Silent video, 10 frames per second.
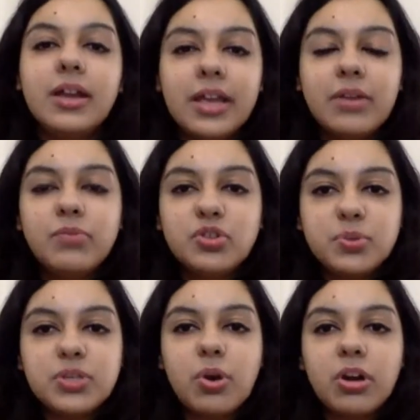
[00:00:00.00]
again, which
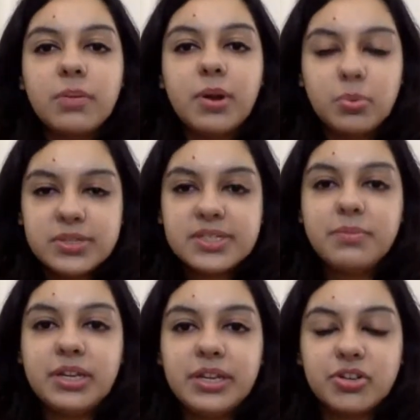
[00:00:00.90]
we talked about, was the
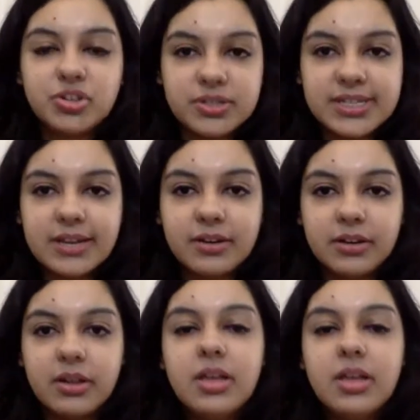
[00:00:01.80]
mediation center.